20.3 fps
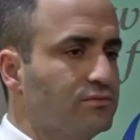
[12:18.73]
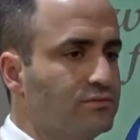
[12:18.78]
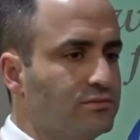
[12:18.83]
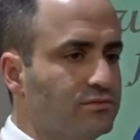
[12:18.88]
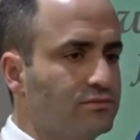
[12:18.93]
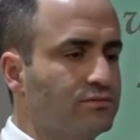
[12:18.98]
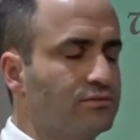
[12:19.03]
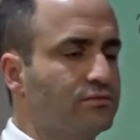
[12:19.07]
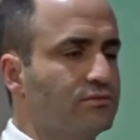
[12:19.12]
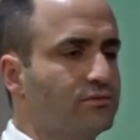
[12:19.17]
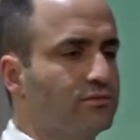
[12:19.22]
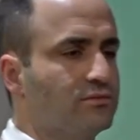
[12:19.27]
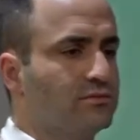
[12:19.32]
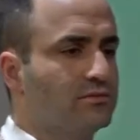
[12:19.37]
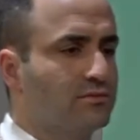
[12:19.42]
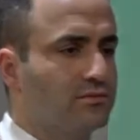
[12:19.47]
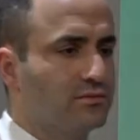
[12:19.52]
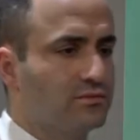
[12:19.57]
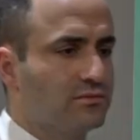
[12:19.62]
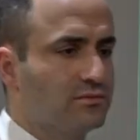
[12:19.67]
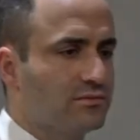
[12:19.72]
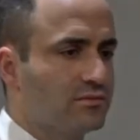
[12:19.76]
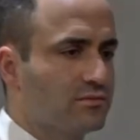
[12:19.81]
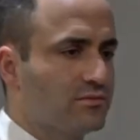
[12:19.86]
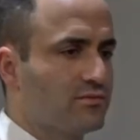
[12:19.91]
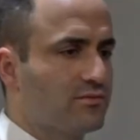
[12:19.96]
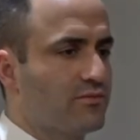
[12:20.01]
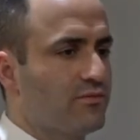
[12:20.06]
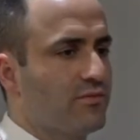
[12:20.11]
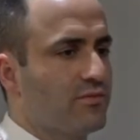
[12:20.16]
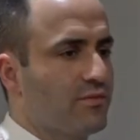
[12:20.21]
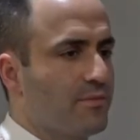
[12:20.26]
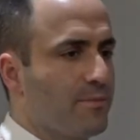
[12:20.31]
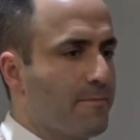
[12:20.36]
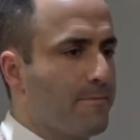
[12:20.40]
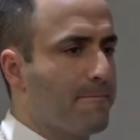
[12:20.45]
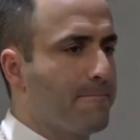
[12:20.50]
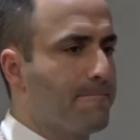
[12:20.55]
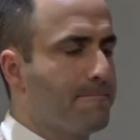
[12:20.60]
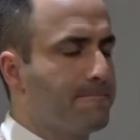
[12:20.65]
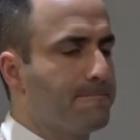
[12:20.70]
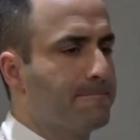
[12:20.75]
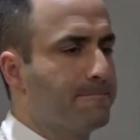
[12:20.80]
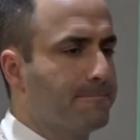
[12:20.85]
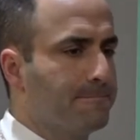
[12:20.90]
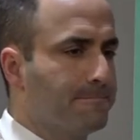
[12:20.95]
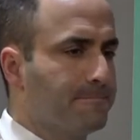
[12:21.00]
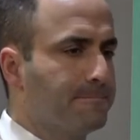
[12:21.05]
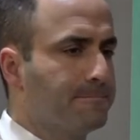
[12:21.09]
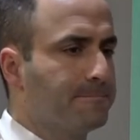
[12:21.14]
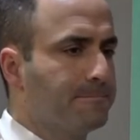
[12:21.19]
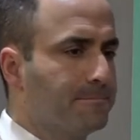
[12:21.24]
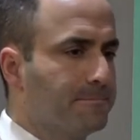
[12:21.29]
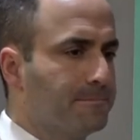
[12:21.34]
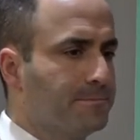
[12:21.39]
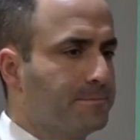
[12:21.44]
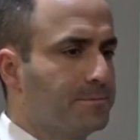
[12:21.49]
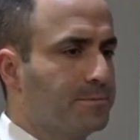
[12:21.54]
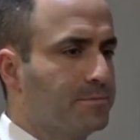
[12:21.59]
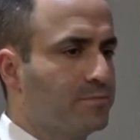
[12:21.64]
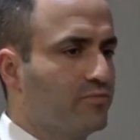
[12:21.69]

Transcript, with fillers: injections, pills, liquids?